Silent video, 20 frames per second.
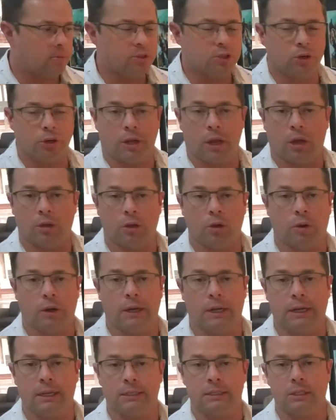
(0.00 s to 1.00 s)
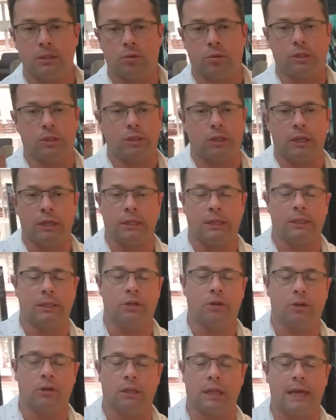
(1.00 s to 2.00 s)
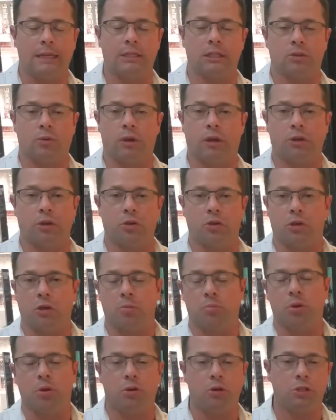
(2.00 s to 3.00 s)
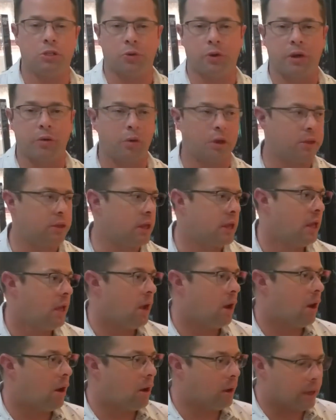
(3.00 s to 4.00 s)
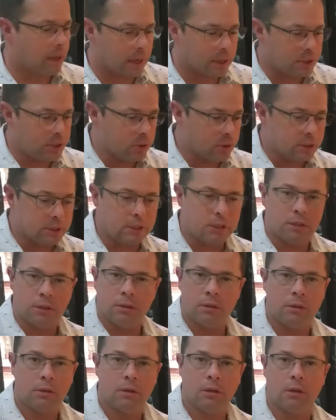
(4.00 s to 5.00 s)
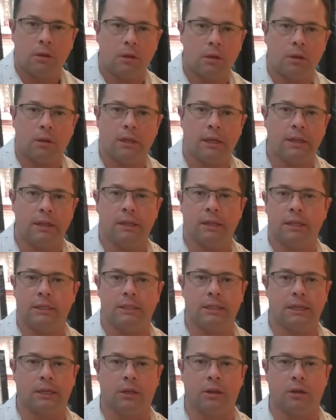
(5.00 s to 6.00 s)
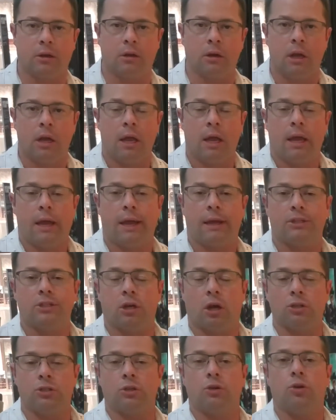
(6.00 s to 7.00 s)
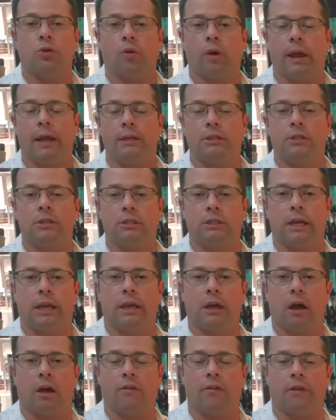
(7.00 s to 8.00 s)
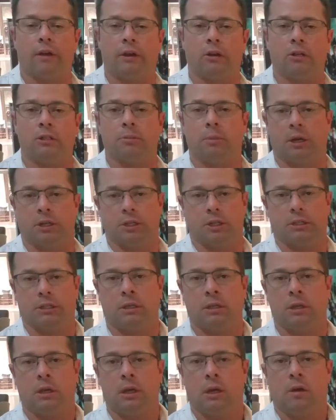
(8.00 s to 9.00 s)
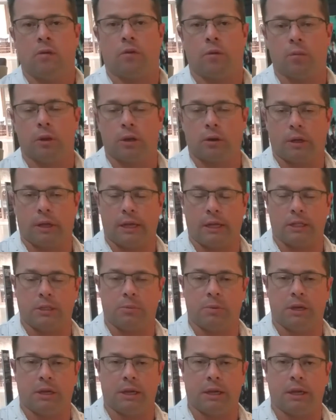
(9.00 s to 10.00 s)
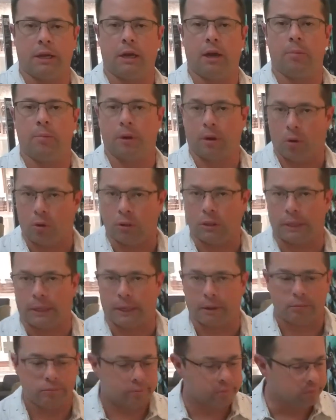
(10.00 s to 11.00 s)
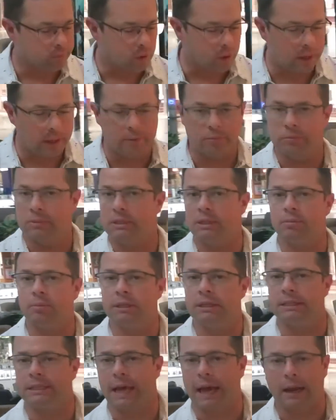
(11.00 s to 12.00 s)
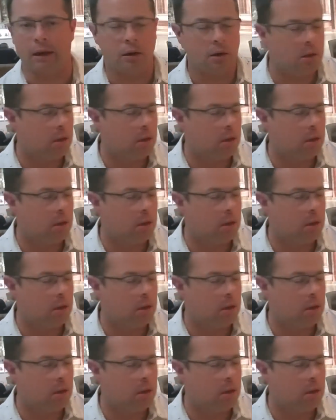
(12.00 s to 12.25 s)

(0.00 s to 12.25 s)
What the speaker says: sure y'all know what it is. It's what you clean your glasses with or your computer screen with. All you gotta do is clean the lenticular. It's also great to take off finger smudges from little kids picking it up and holding it. All right, simple as that.